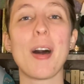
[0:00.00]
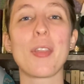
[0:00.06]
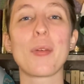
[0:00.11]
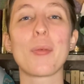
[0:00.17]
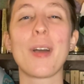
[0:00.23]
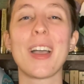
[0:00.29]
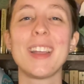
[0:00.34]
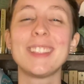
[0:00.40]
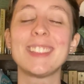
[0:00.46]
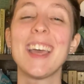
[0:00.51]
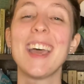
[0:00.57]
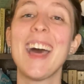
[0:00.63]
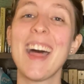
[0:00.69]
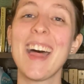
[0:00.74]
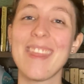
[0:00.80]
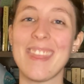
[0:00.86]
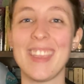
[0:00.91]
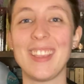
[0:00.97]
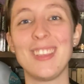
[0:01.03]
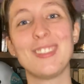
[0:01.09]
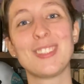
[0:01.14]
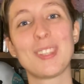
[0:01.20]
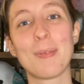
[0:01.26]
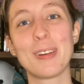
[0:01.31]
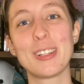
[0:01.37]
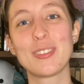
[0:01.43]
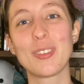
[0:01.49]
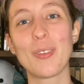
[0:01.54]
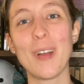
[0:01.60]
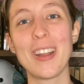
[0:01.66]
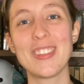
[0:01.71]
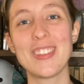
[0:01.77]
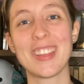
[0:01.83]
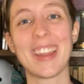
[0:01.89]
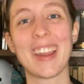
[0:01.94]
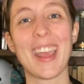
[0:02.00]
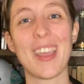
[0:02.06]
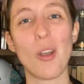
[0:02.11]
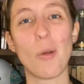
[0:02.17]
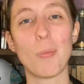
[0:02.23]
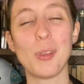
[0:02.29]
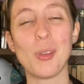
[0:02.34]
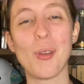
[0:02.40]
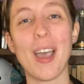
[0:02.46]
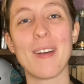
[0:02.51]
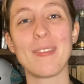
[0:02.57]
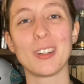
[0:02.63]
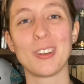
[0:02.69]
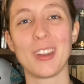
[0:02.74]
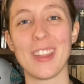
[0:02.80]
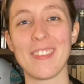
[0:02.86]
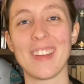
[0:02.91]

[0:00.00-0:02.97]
Otherwise, thank you so much for watching, and I hope you have a great